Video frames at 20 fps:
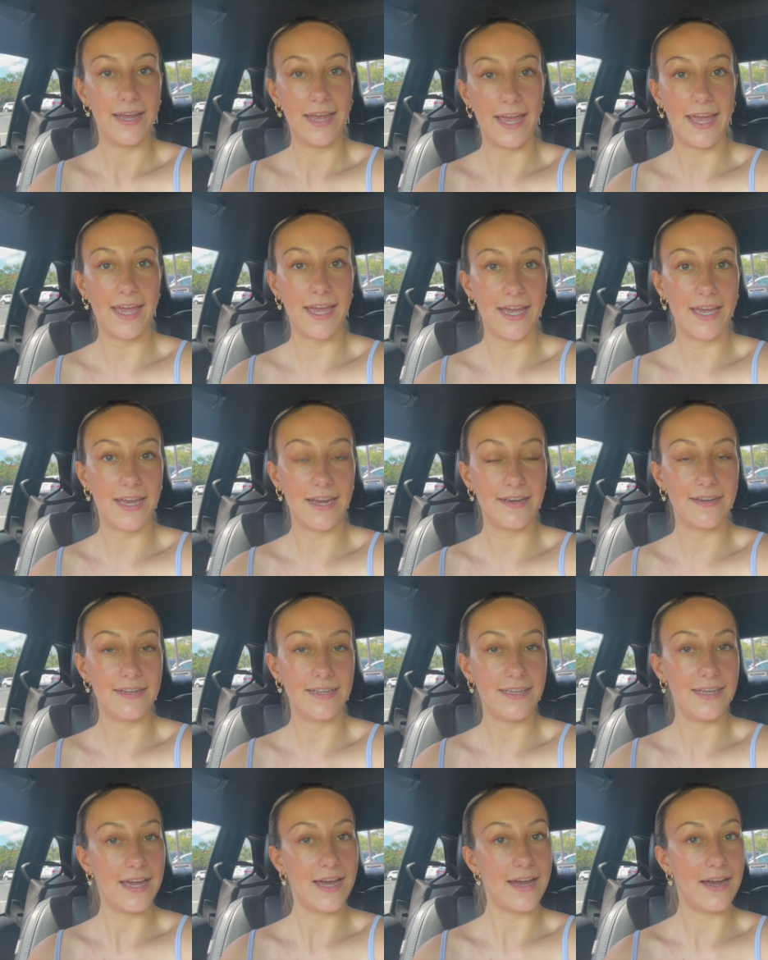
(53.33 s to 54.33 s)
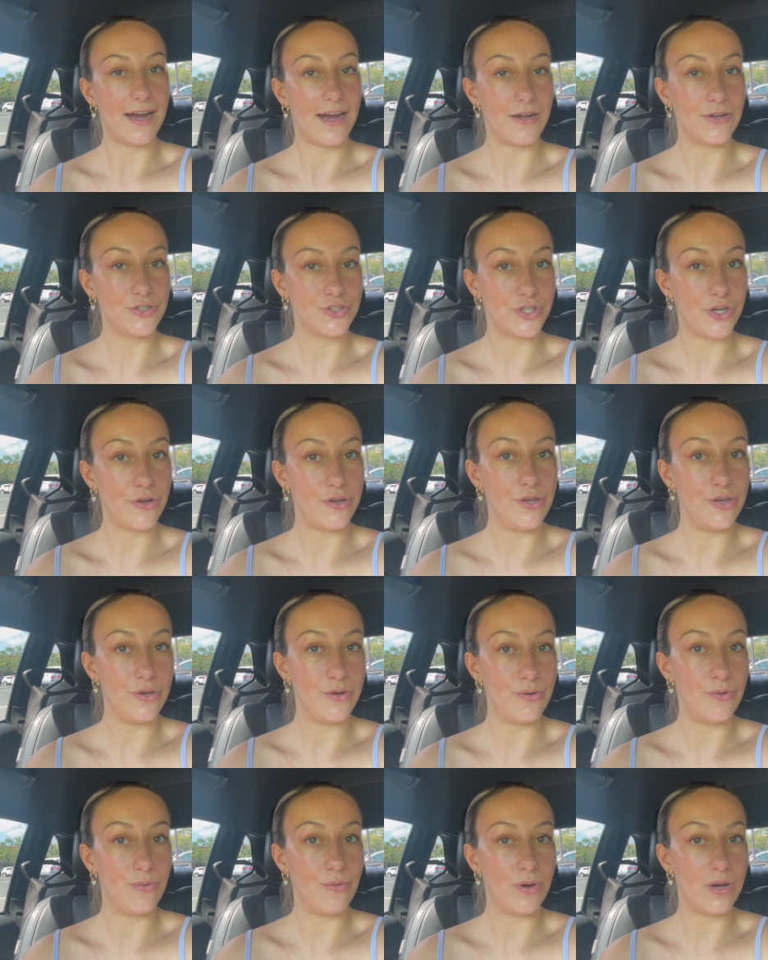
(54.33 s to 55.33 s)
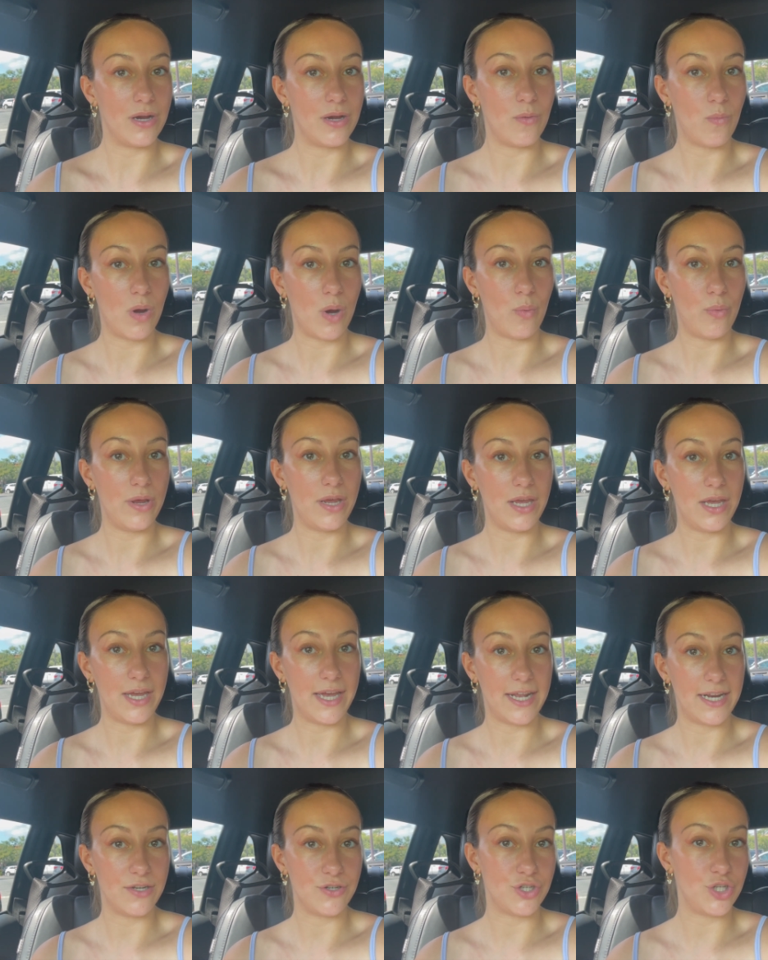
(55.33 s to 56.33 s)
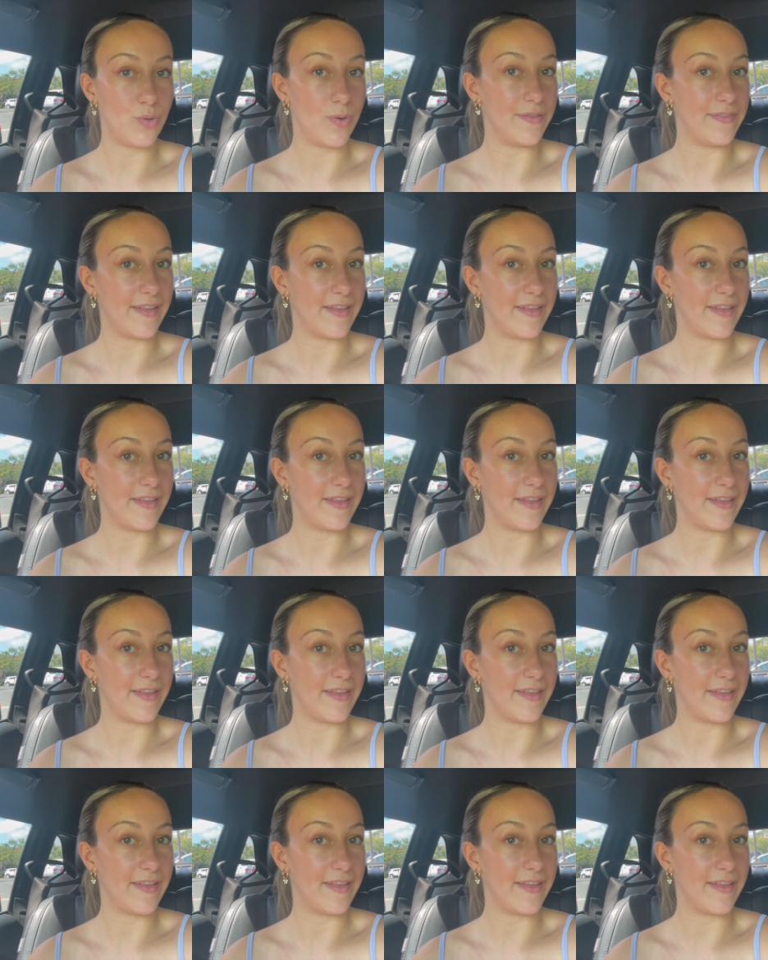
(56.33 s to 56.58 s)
And yeah, I'll show you what we get into in